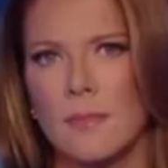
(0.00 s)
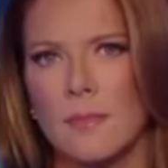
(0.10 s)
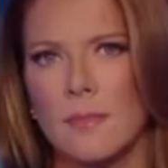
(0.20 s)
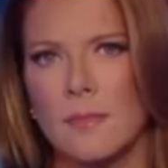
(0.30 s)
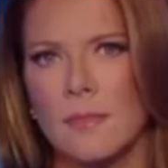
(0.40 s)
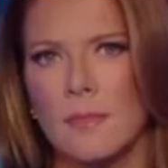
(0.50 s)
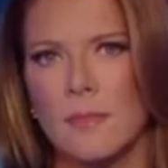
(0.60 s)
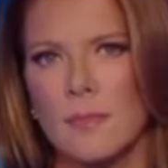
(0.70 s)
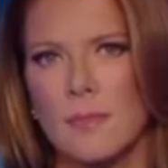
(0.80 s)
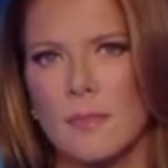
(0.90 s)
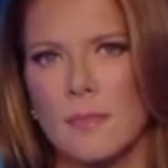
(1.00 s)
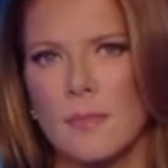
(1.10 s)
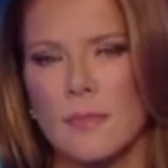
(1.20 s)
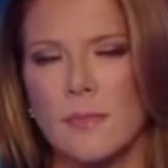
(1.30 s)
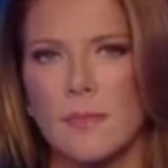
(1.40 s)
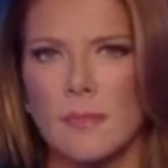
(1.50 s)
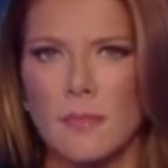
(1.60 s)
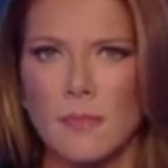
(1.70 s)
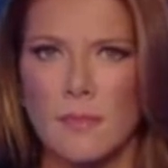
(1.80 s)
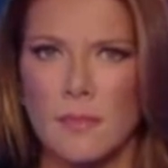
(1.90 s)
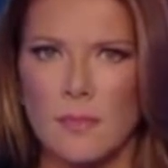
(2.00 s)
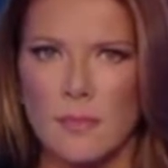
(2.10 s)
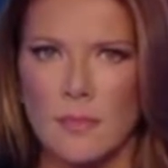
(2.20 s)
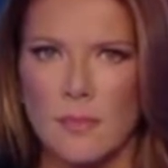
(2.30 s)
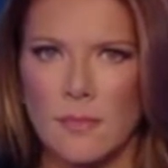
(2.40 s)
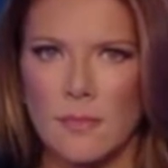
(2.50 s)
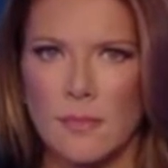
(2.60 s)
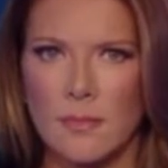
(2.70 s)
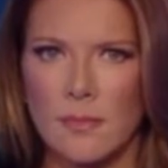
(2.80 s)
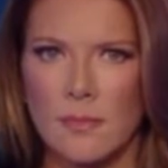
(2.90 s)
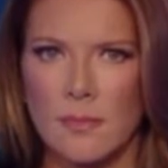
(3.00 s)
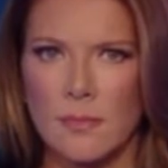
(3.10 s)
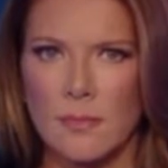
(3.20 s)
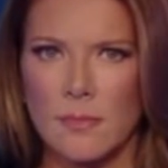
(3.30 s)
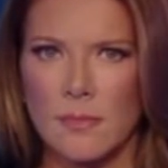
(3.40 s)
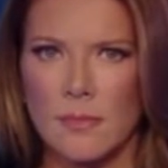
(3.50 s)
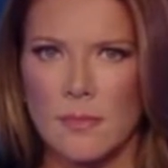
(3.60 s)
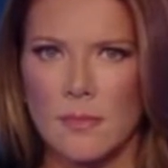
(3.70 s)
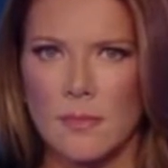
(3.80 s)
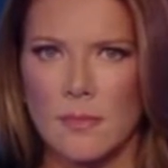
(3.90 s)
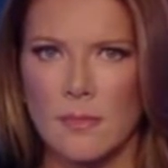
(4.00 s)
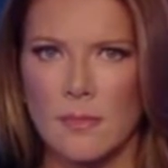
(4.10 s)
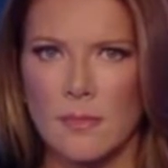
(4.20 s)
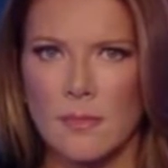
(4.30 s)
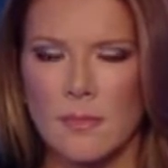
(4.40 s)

The person shown says nothing.